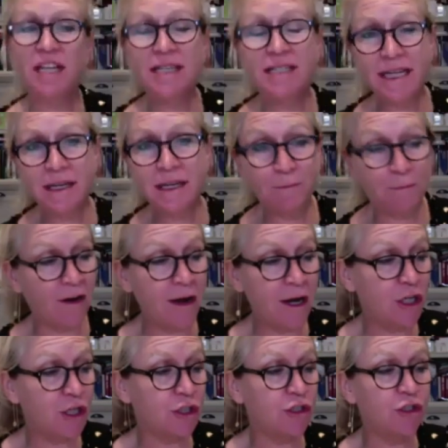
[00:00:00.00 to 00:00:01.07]
did a very
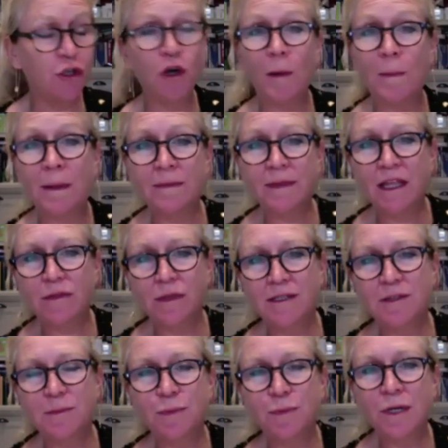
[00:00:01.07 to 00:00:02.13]
good job. I mean, there's a
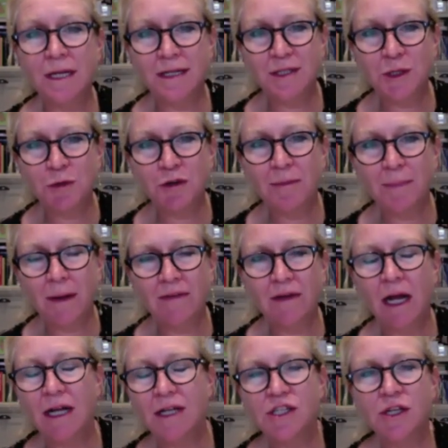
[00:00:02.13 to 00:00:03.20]
brilliant story about
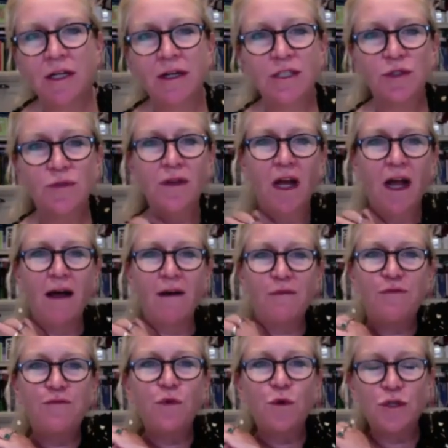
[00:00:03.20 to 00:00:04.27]
her doing a sort of a
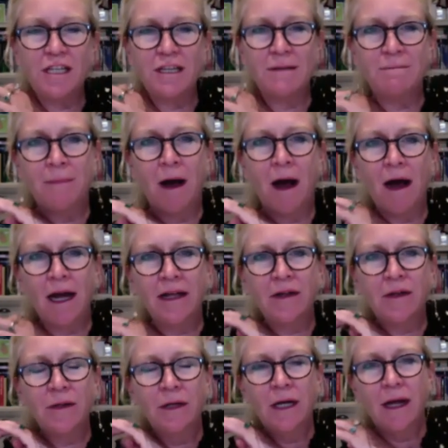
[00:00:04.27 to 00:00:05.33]
40-mile